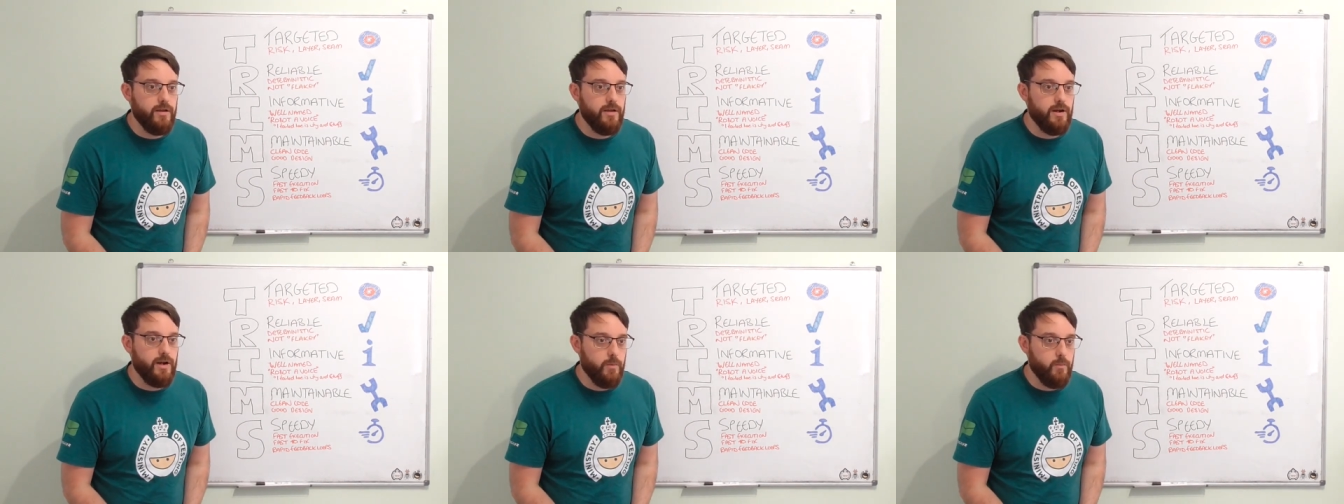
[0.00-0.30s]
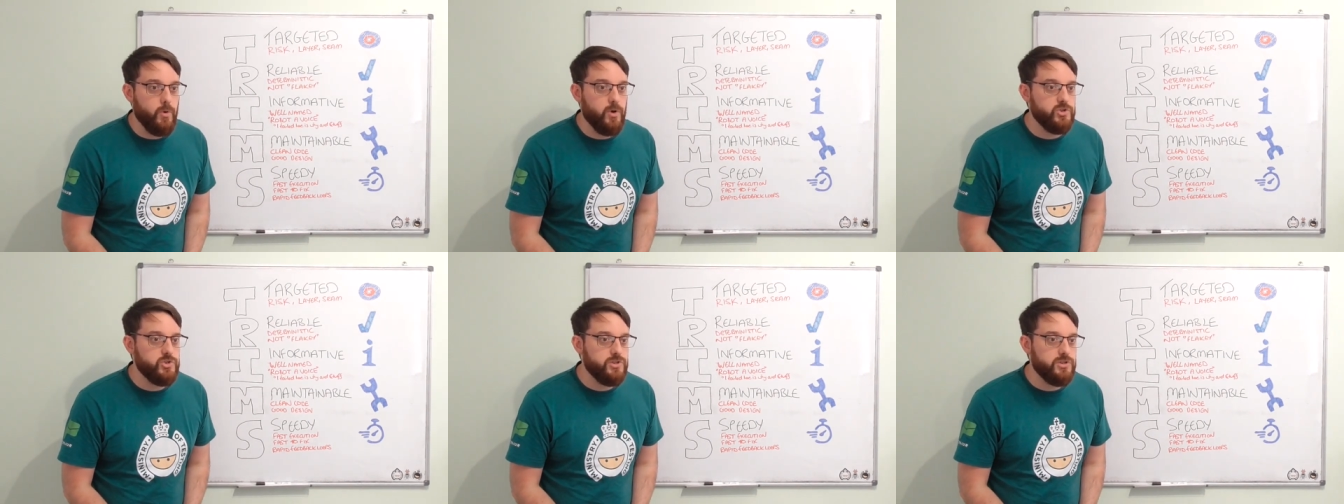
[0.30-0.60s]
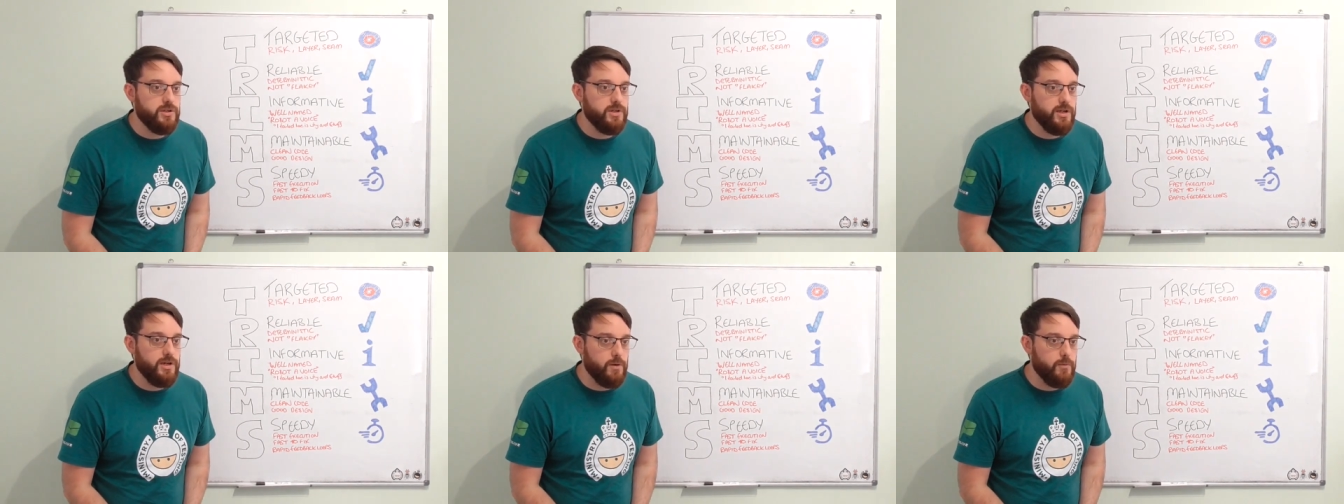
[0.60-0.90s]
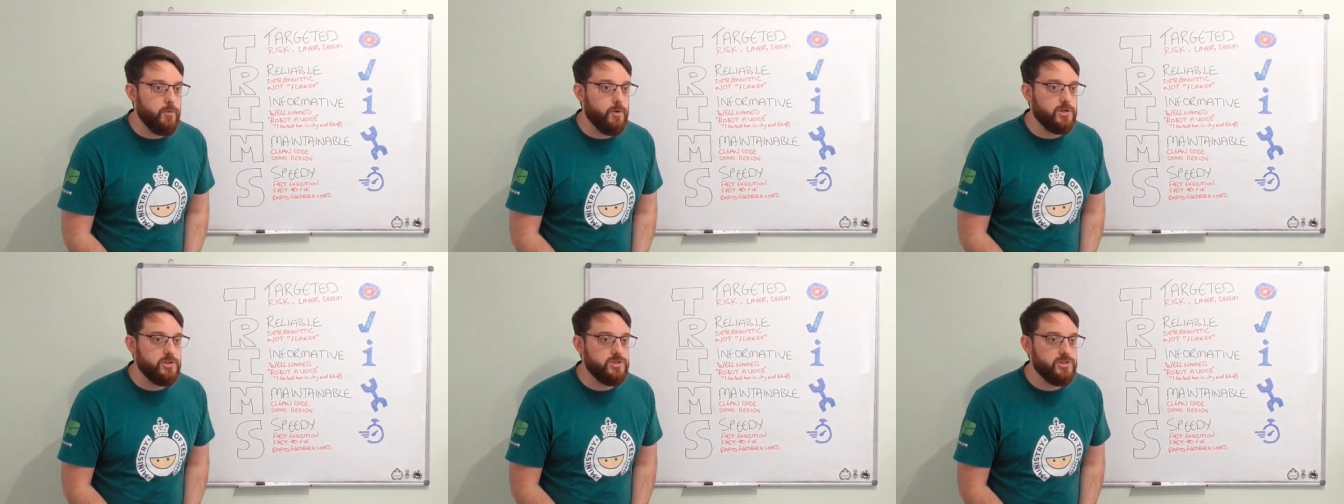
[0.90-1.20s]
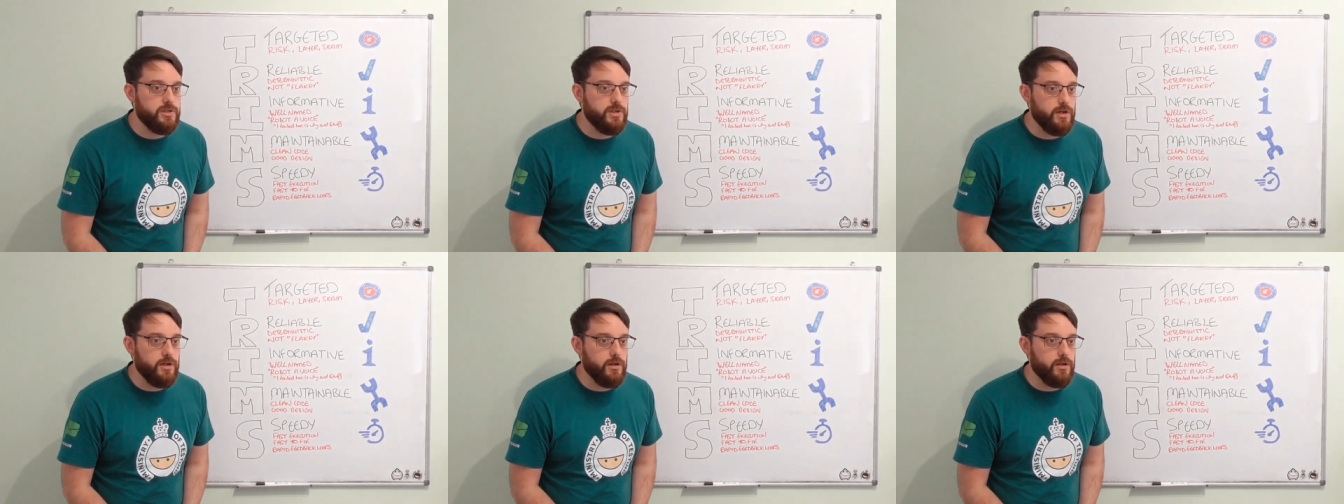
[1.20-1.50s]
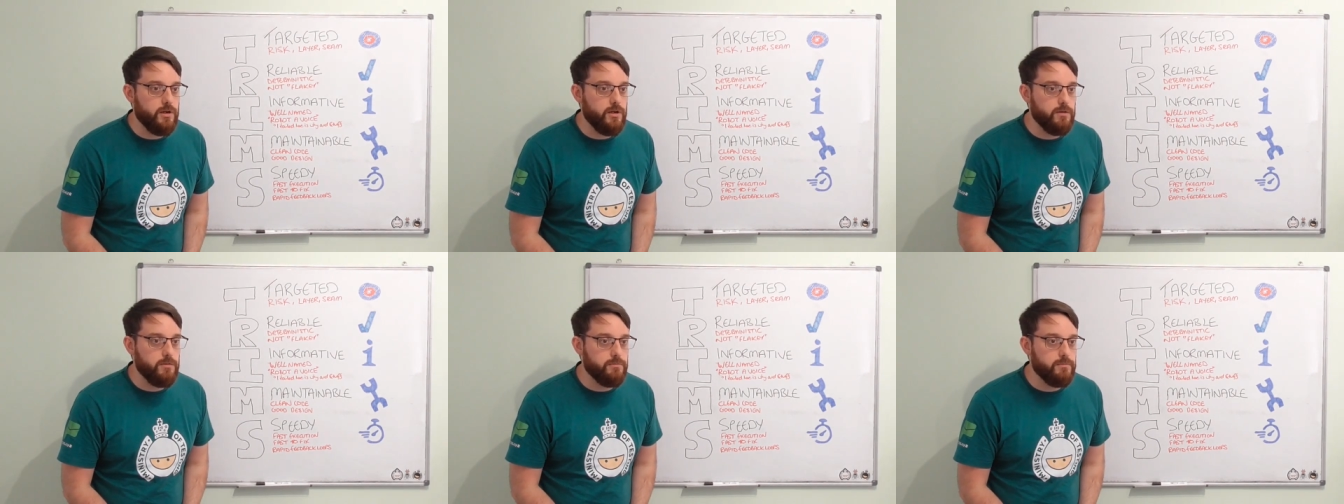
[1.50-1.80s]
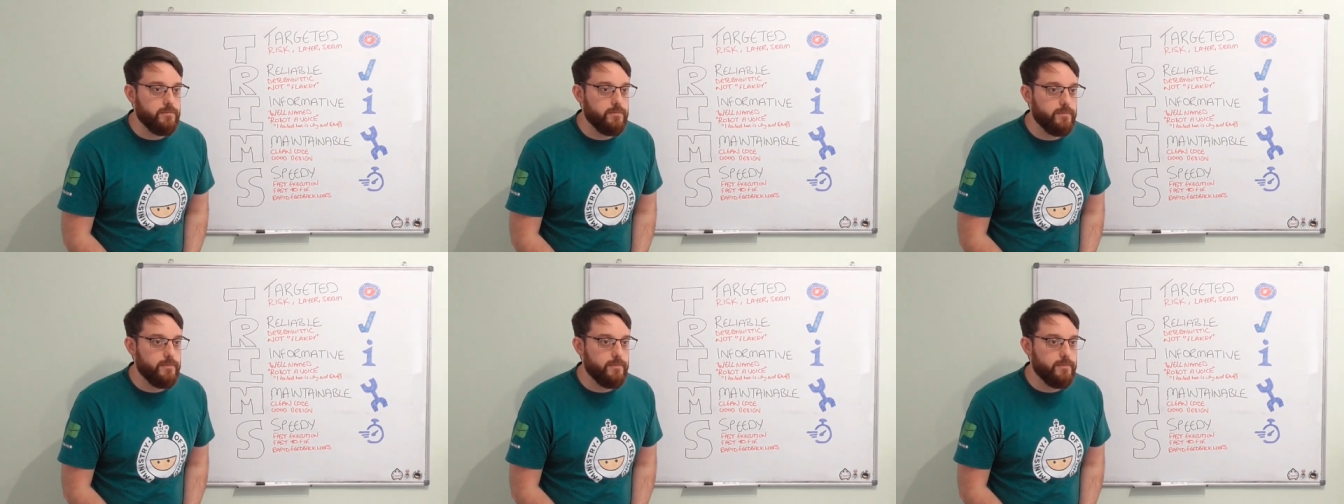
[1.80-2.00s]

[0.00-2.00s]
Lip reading: And I'm watching it and I go,